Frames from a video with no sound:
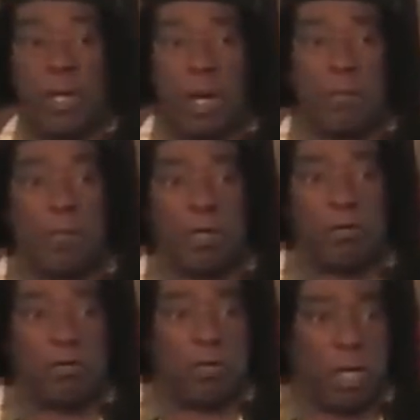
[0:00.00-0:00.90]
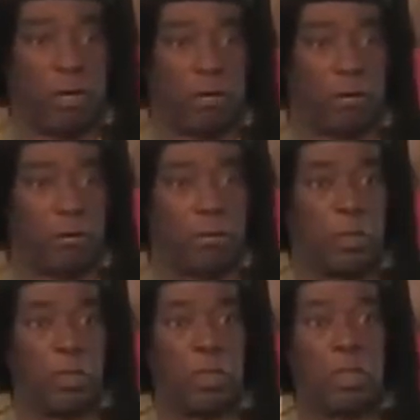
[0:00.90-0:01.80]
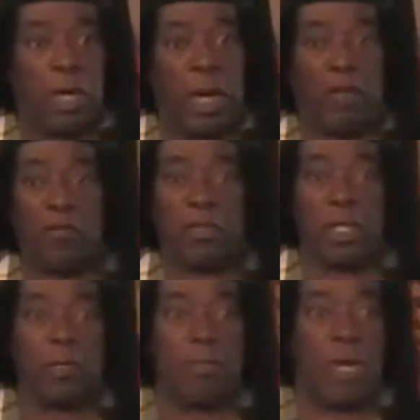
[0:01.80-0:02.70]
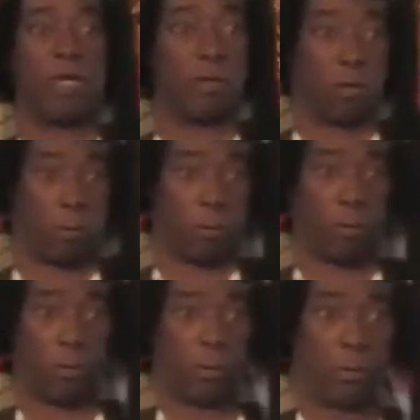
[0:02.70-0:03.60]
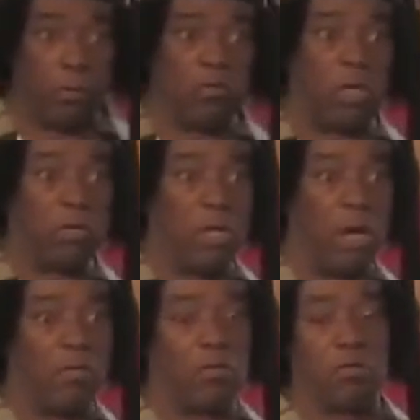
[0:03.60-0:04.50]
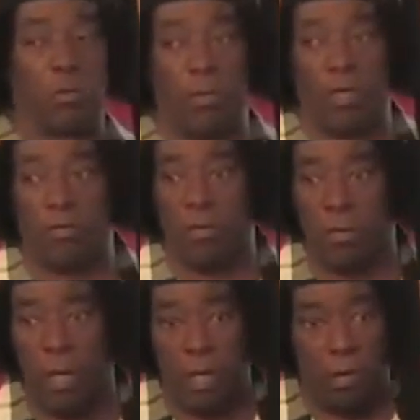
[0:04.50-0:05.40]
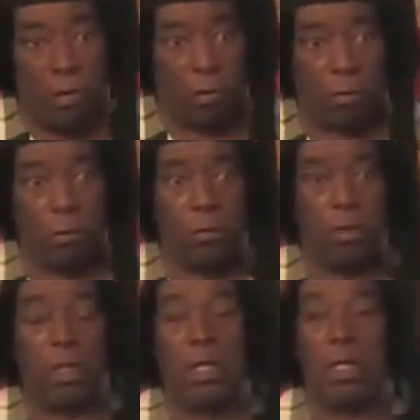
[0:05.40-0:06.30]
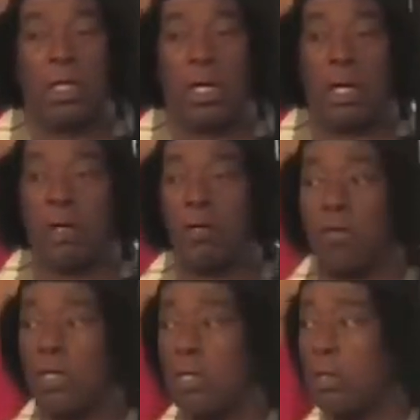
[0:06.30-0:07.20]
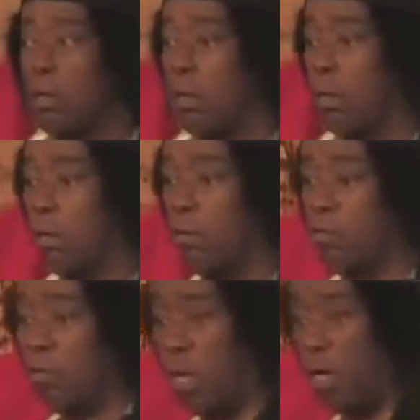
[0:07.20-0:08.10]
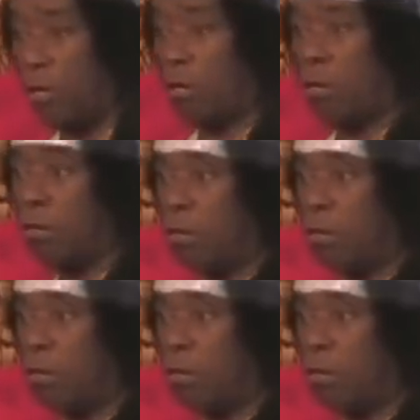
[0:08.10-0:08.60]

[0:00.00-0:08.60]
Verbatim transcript: complexes there, actually in Mexico, the technology took place in Mexico, and the um, genetic